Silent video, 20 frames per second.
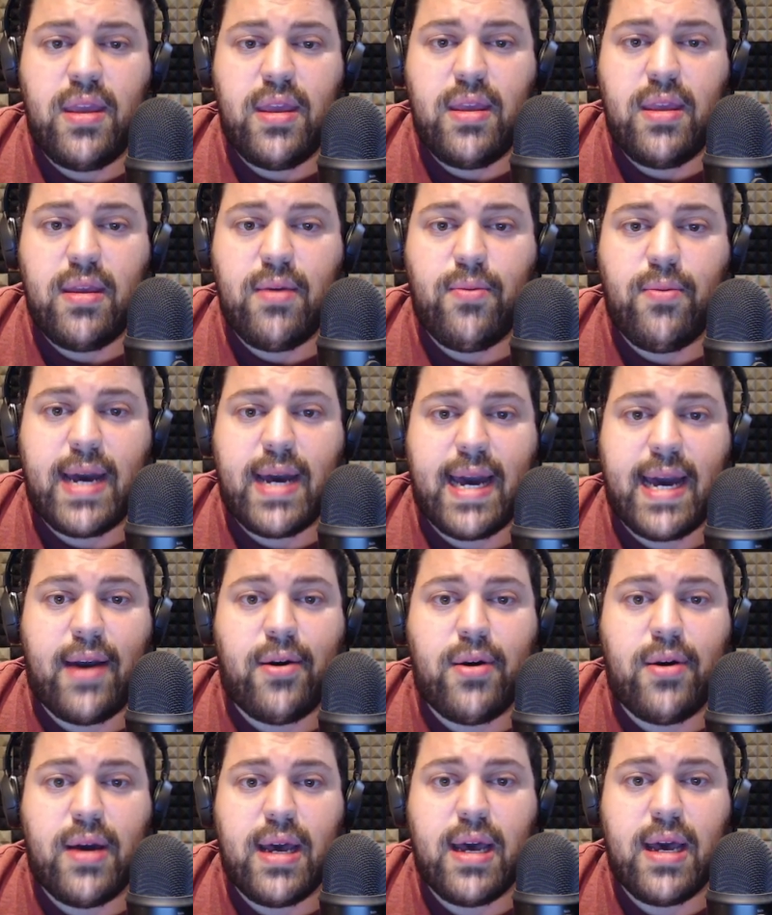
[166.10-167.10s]

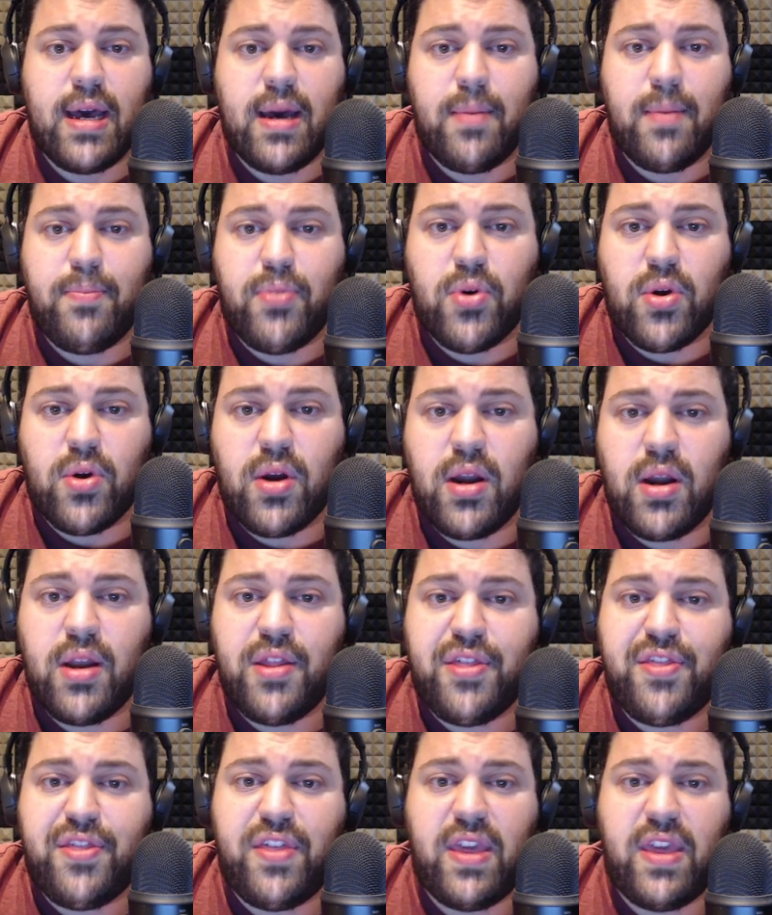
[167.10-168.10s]
Wow. Born
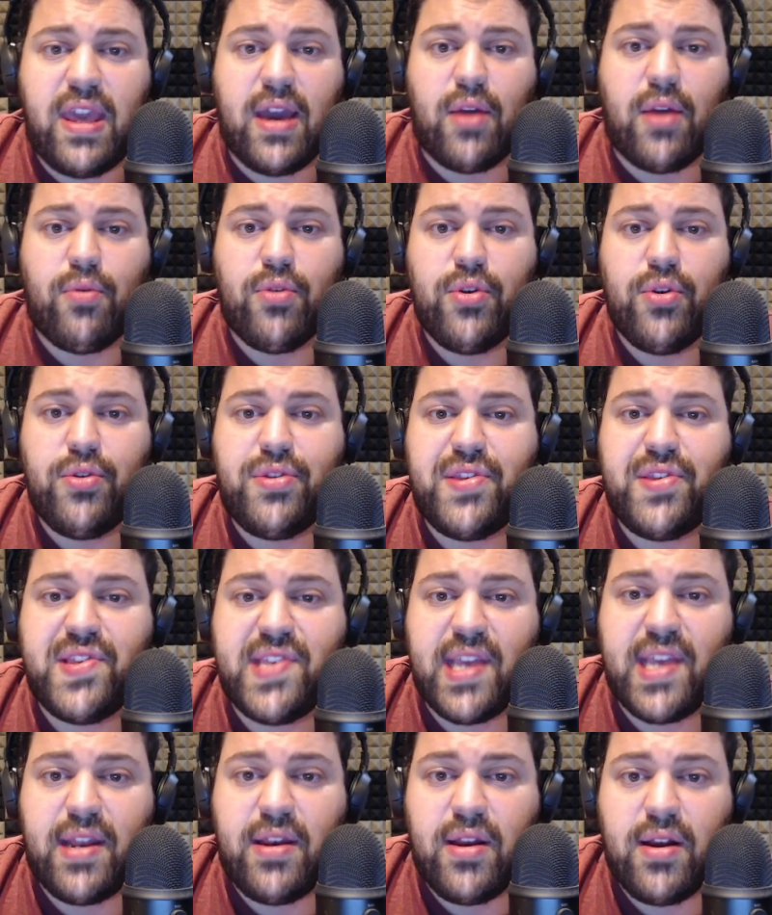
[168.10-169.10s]
Thea Ruth
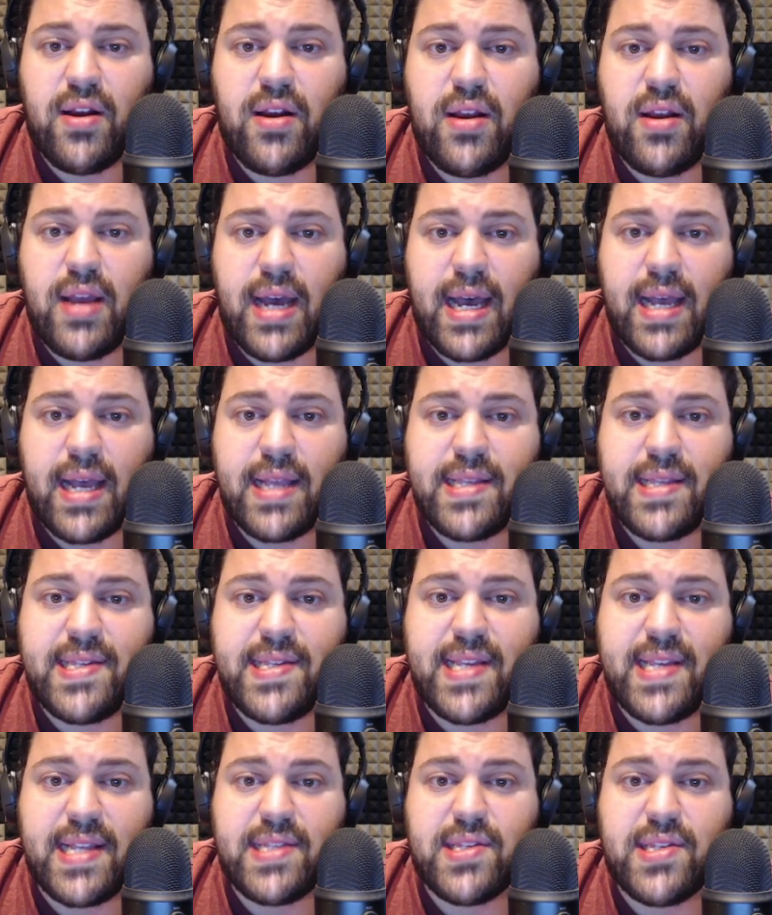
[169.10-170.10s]

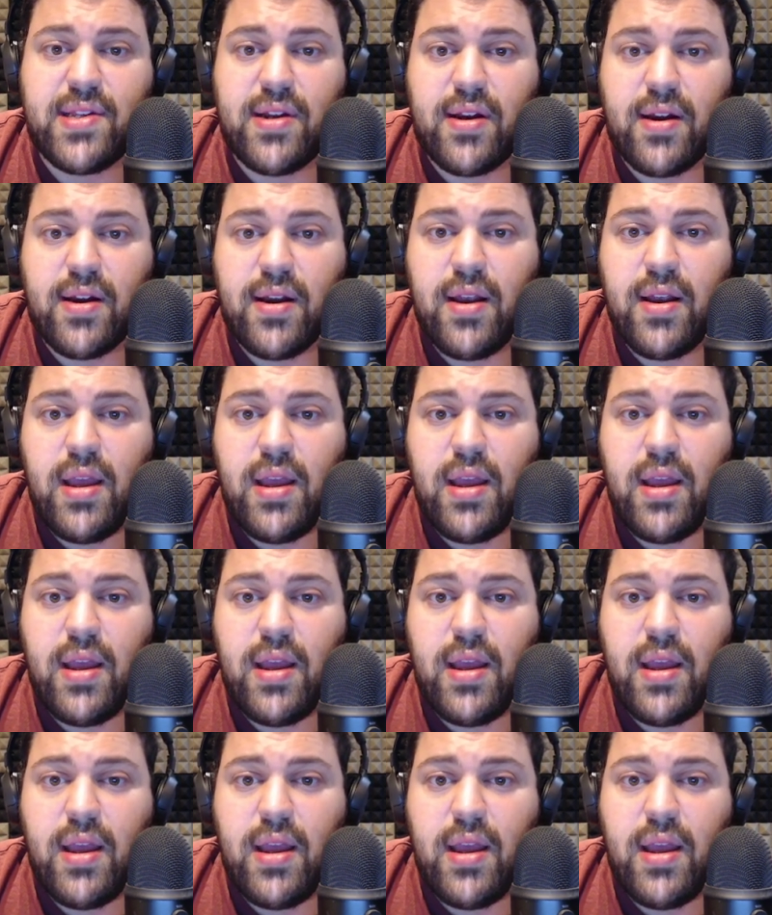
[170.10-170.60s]
Zitzner